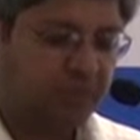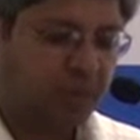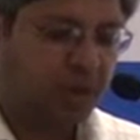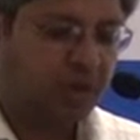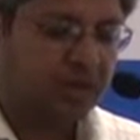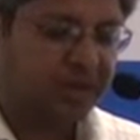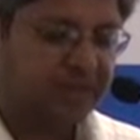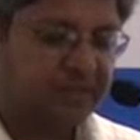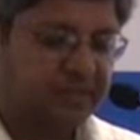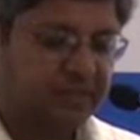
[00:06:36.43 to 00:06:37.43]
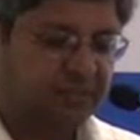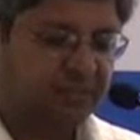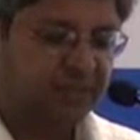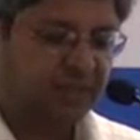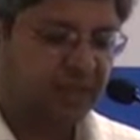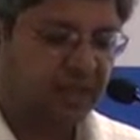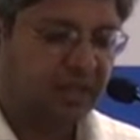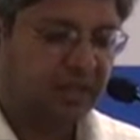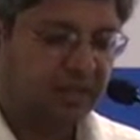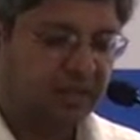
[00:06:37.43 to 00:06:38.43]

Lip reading: Paul Rice and Mr. Hill,